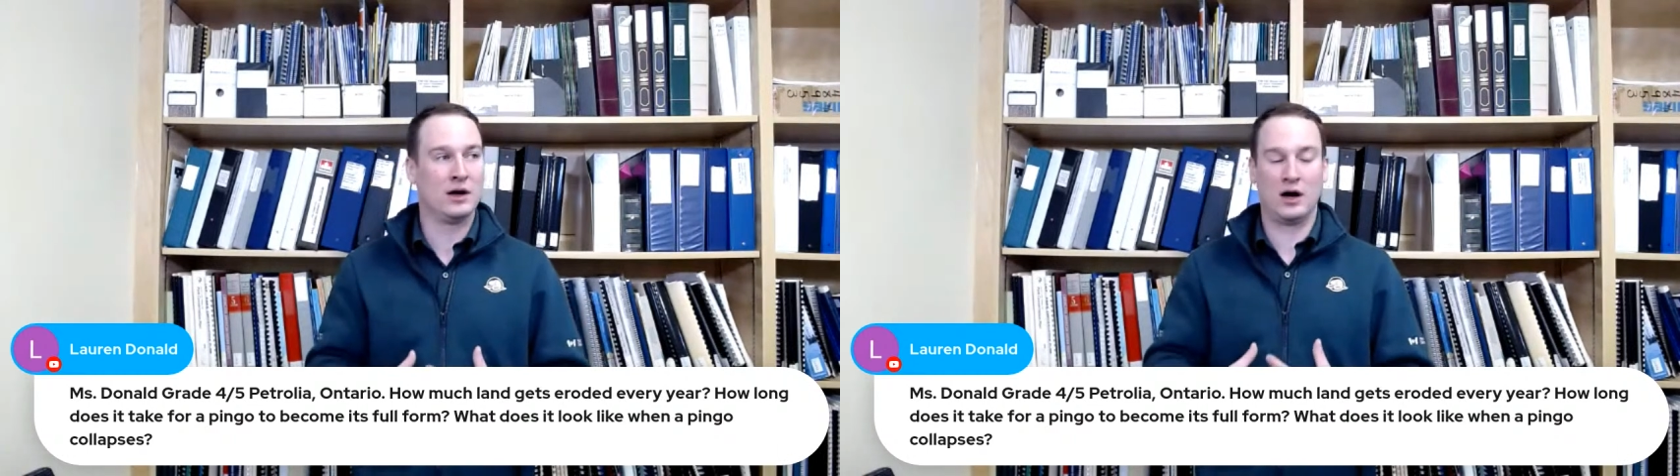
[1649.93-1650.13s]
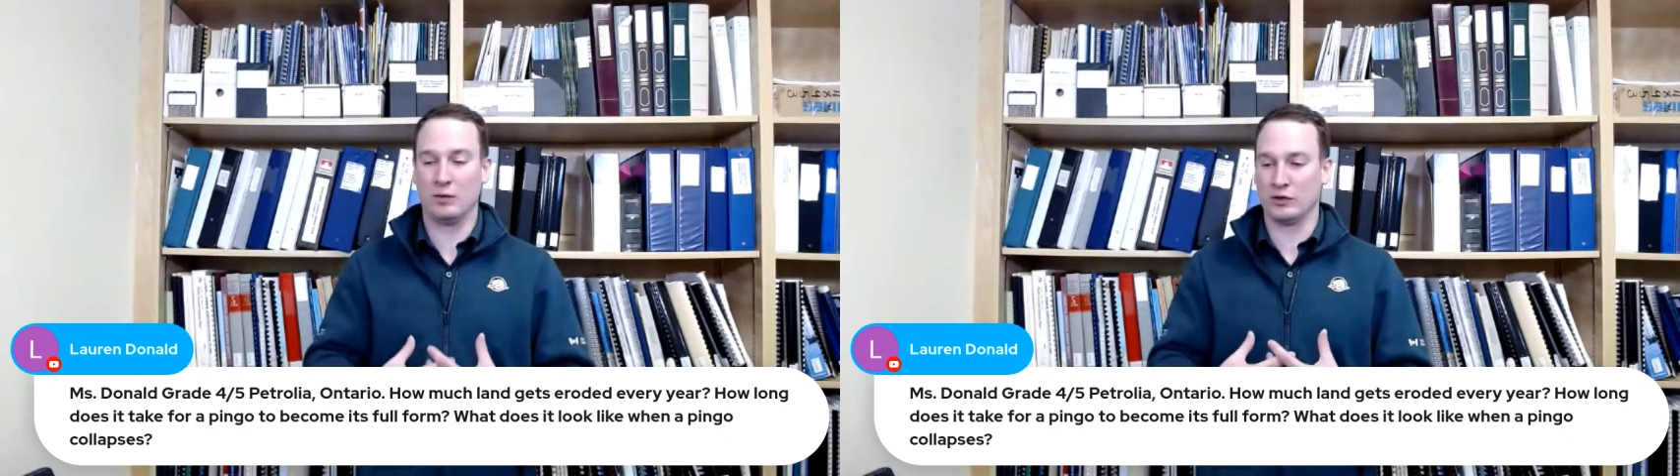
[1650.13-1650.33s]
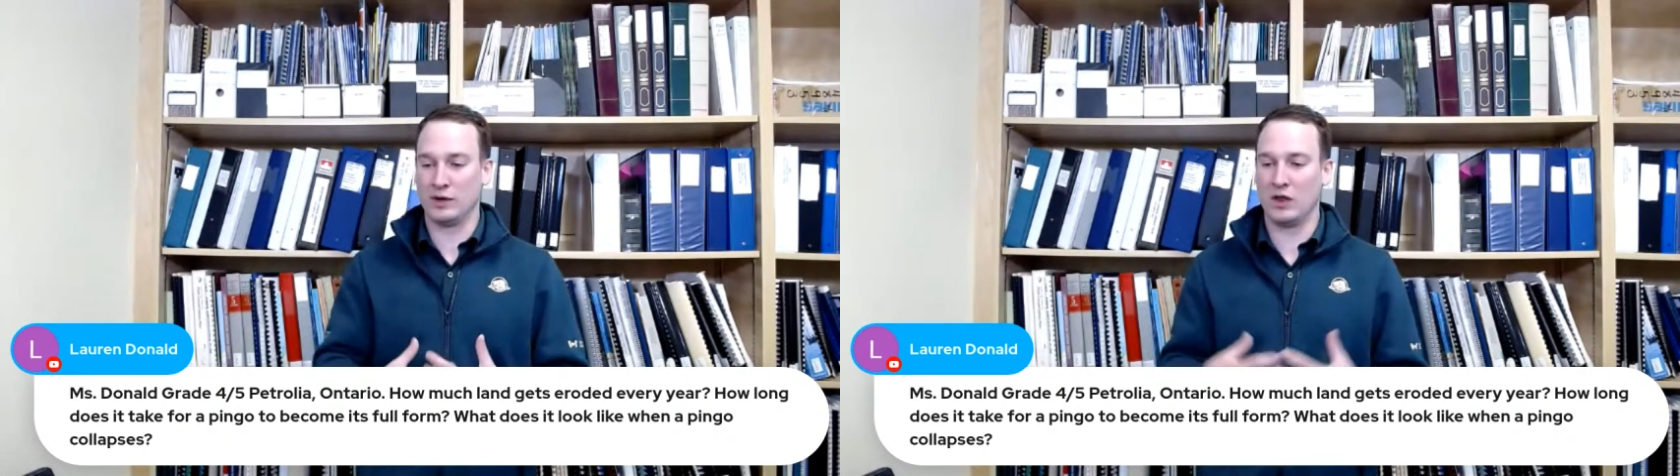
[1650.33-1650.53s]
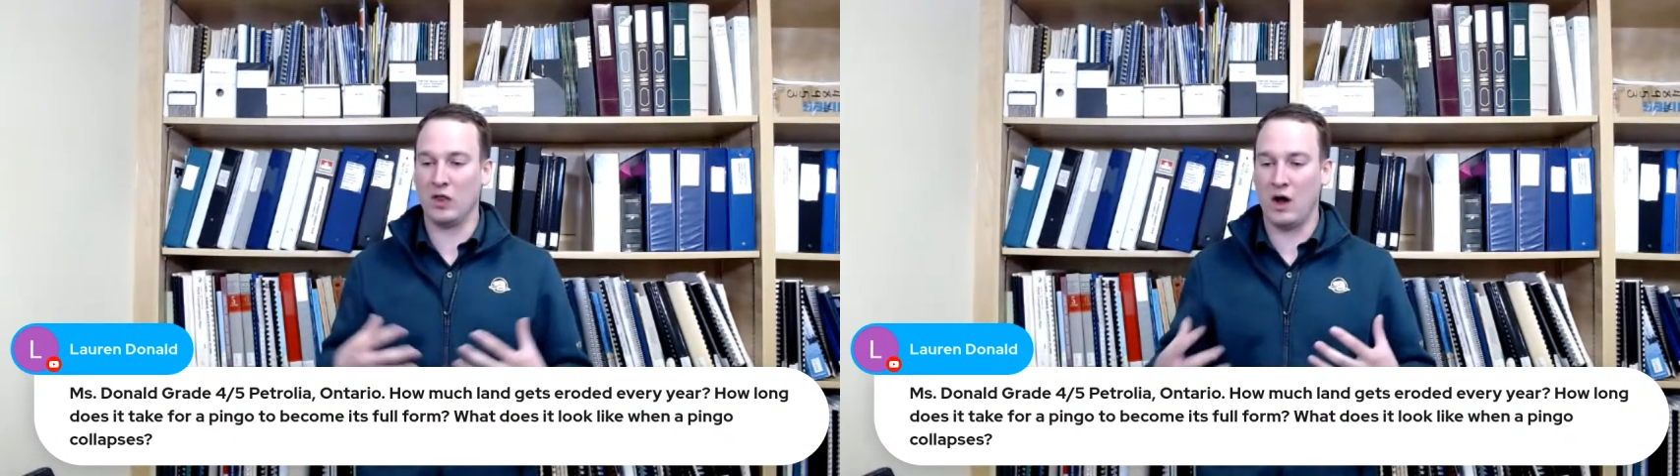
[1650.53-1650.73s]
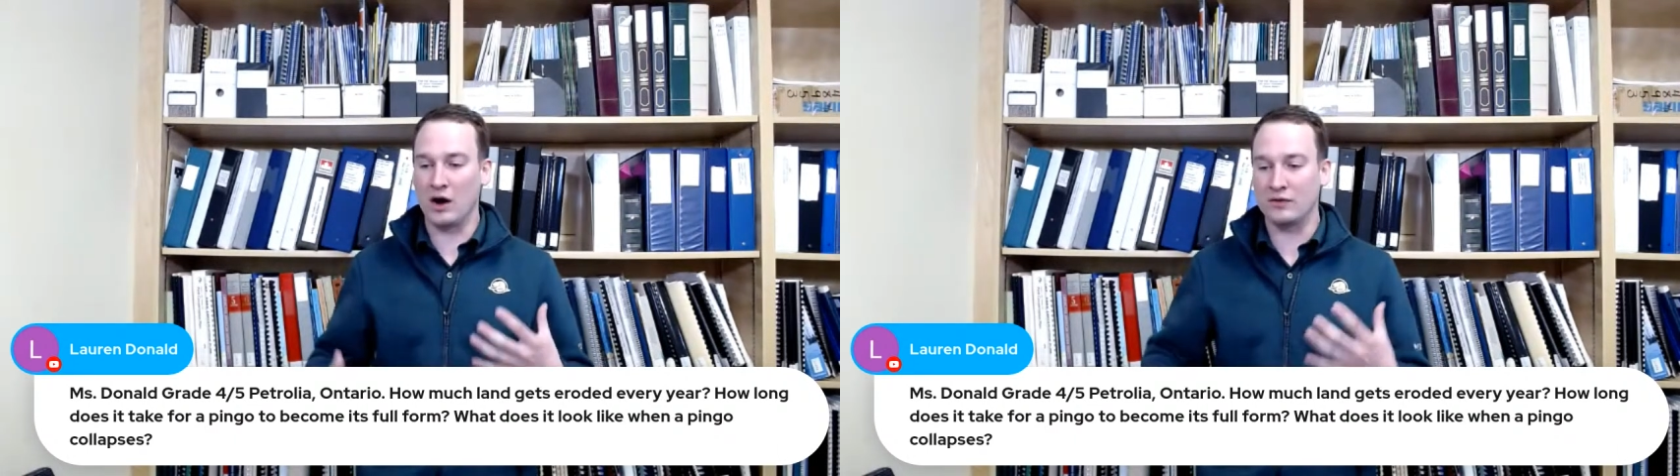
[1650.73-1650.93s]
uh, we're doing a
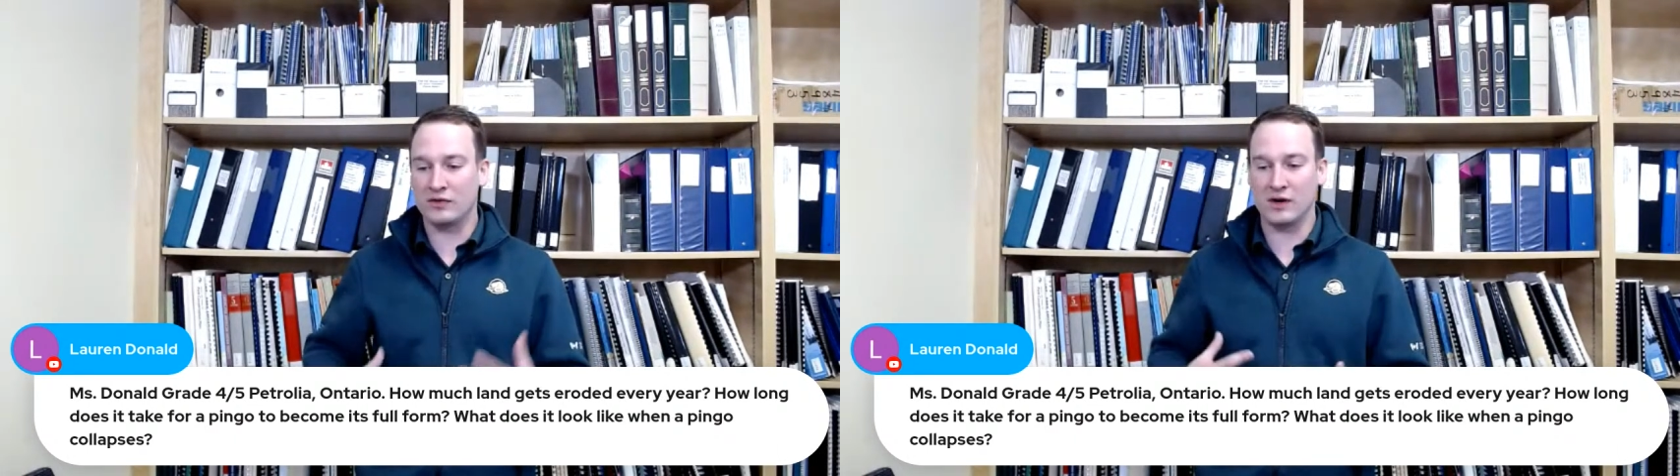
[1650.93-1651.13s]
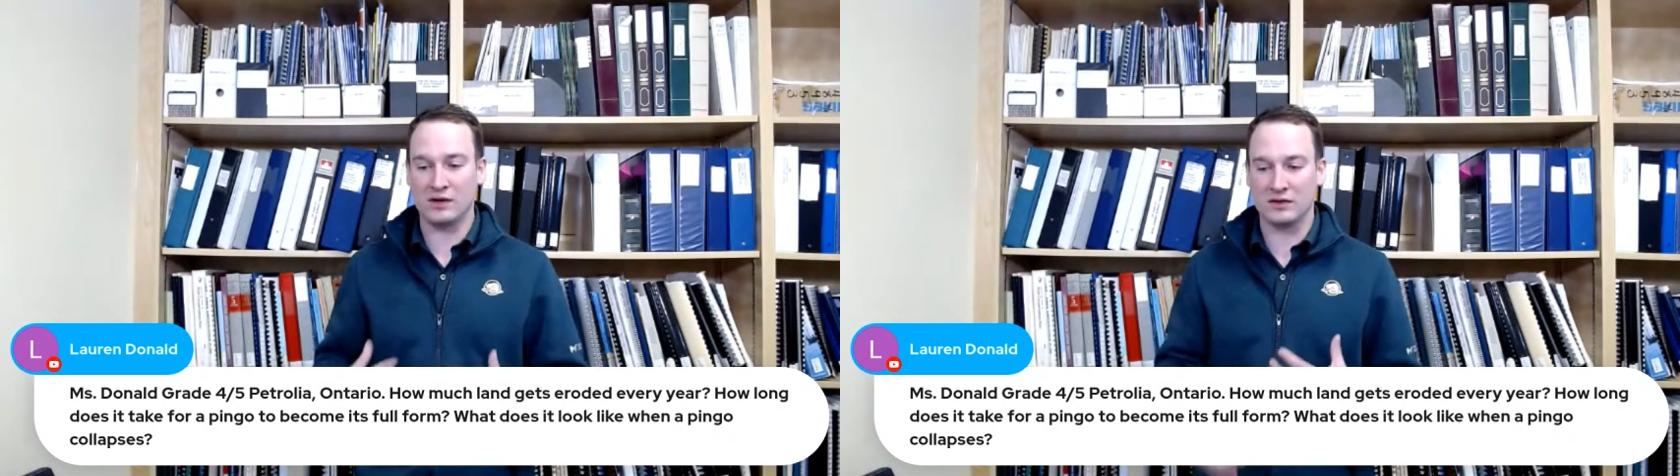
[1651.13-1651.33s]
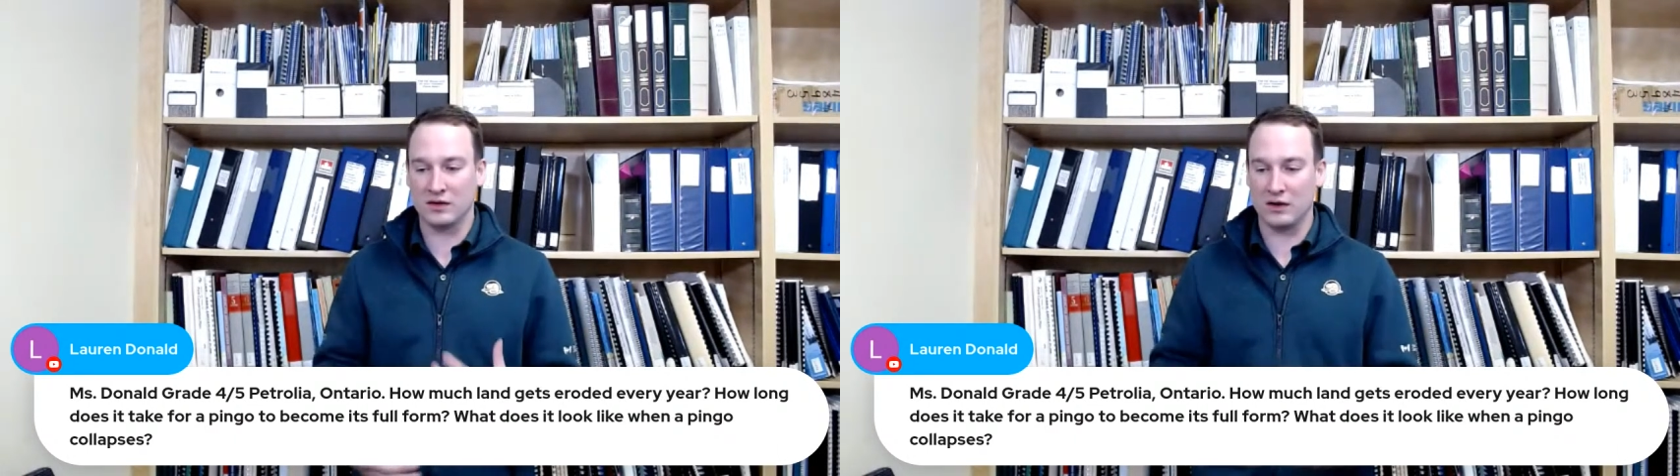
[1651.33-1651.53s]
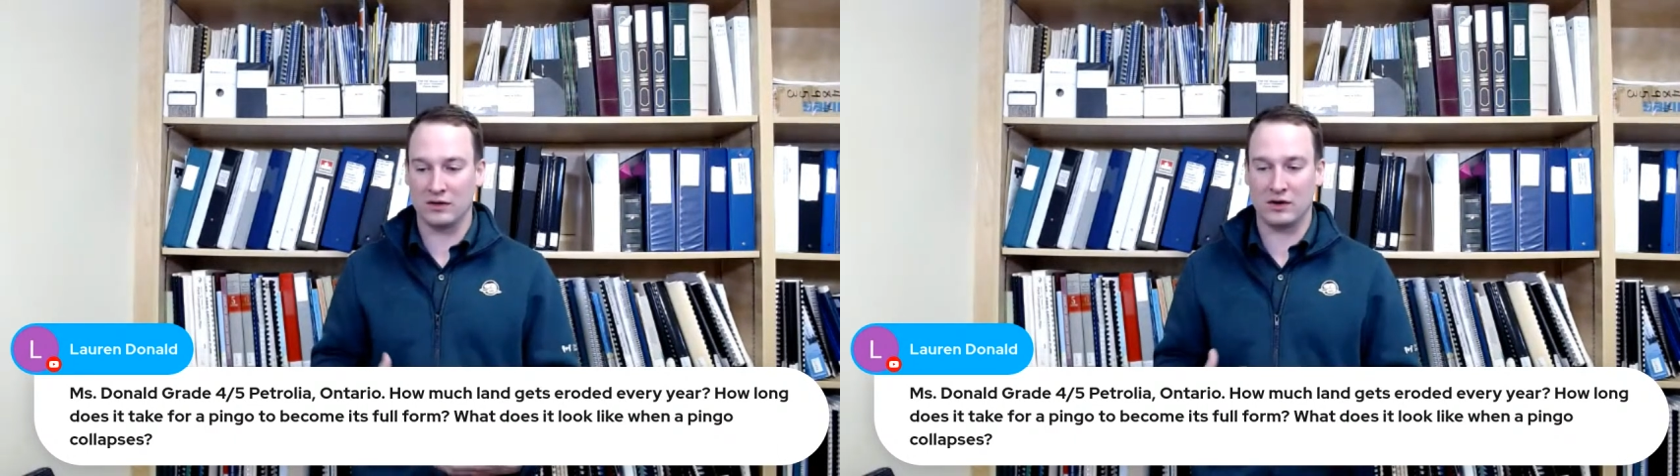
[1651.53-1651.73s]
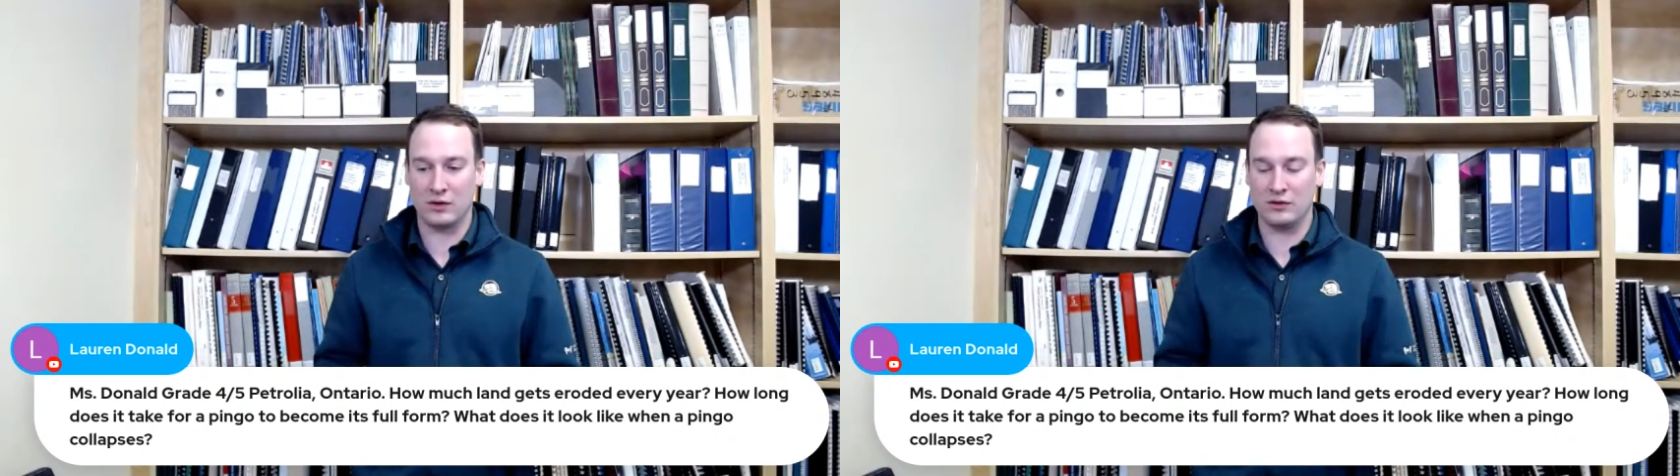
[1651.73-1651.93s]
lot of studies along
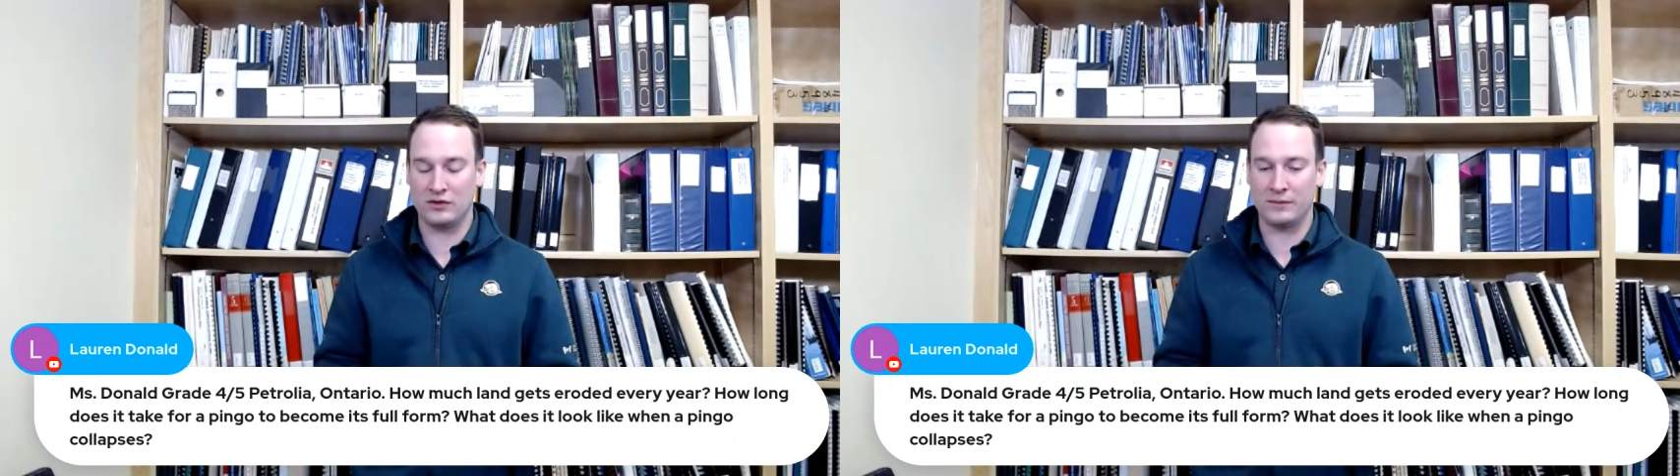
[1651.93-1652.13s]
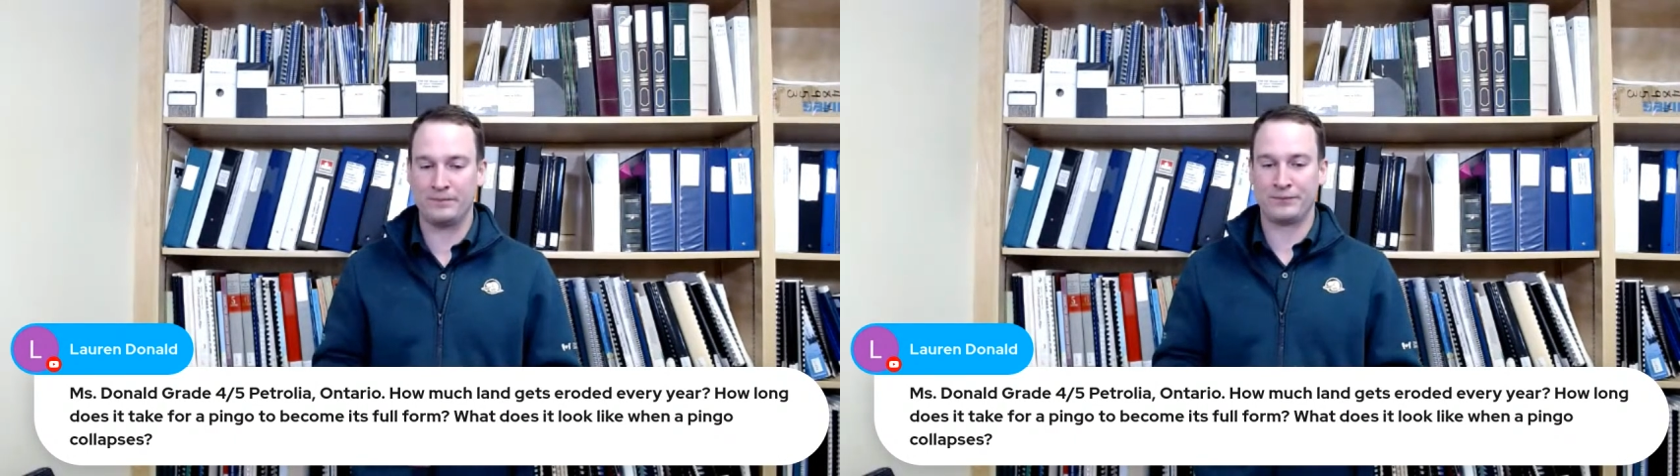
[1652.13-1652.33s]
the coast,